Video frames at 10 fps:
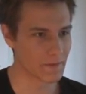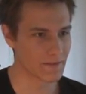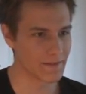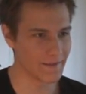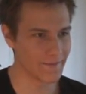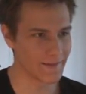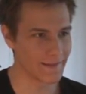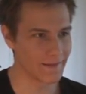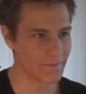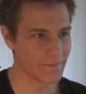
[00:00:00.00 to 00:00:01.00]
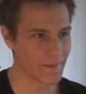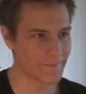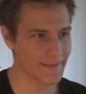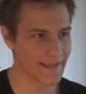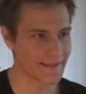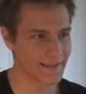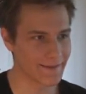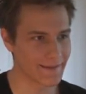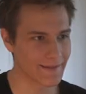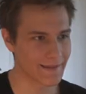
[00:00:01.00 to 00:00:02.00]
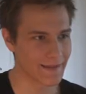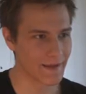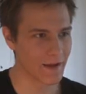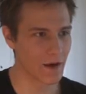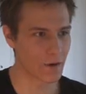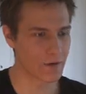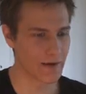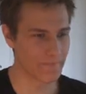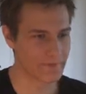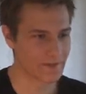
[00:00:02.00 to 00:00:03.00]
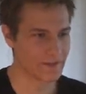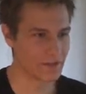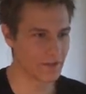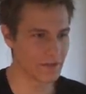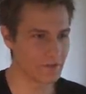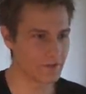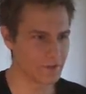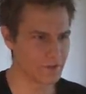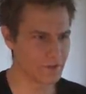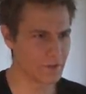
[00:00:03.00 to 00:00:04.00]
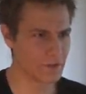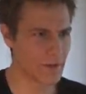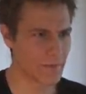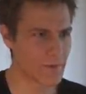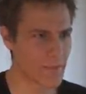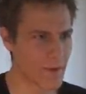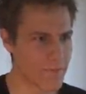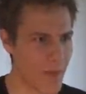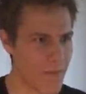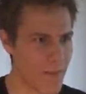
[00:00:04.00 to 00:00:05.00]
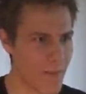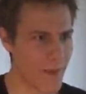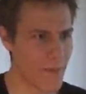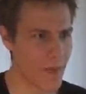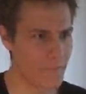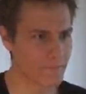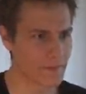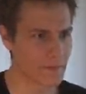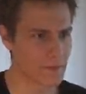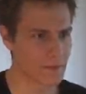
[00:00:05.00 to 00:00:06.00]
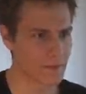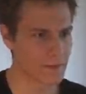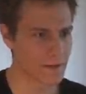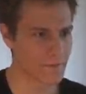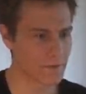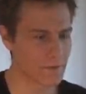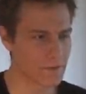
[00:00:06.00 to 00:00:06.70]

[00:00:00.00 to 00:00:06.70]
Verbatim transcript: This TV's a little bit upset. Look at that. Oh crap! No, no, no, no, no, no, no, no, blah, blah, blah, blah, blah, blah, blah. Take out on the